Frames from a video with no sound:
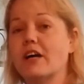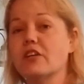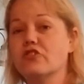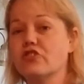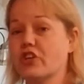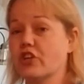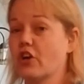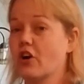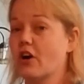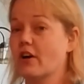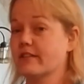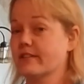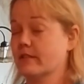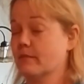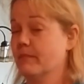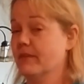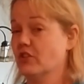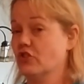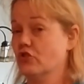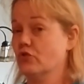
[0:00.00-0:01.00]
much can cause
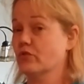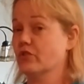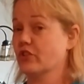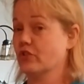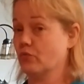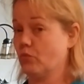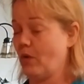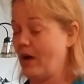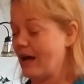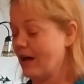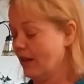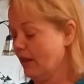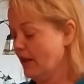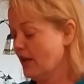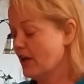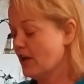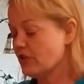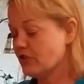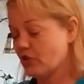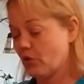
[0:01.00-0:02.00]
some issues as well.
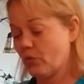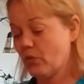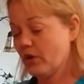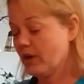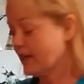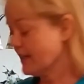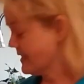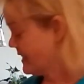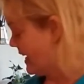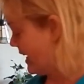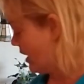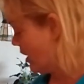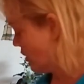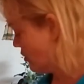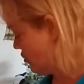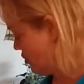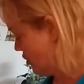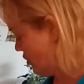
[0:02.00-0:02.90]
So we're going to take our